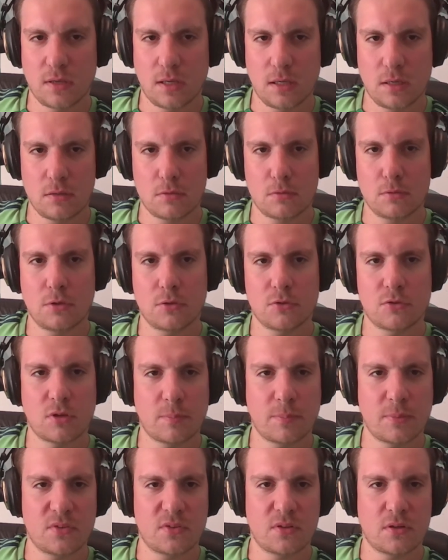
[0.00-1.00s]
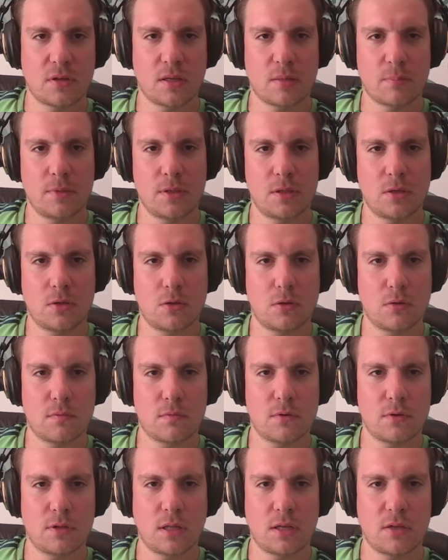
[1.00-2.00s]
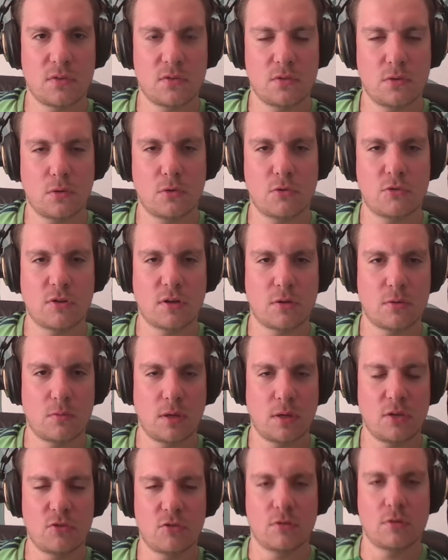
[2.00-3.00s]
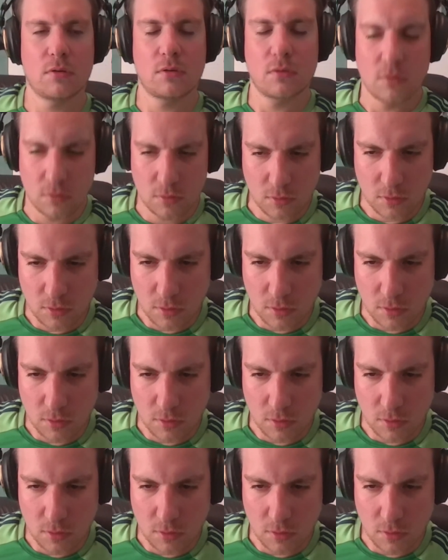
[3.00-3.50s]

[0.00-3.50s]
hello, your topics are like me all over, that is your generation.